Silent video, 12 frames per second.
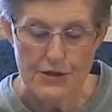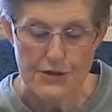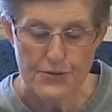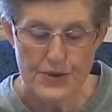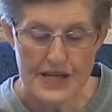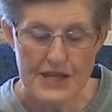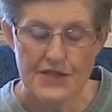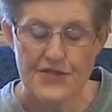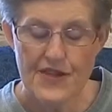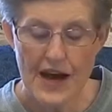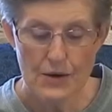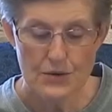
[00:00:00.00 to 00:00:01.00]

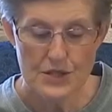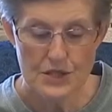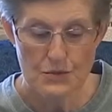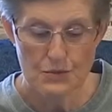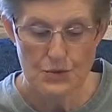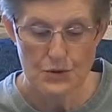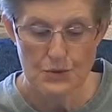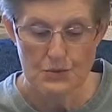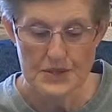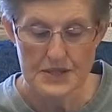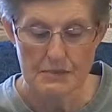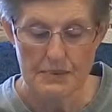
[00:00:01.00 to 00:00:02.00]
3,000
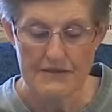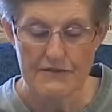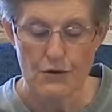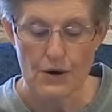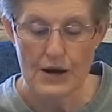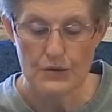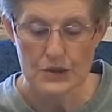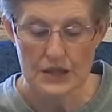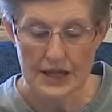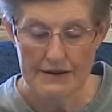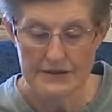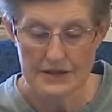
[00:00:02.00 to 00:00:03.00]
rooms above ground
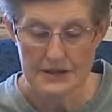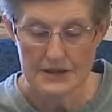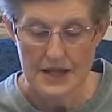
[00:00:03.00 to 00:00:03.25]
level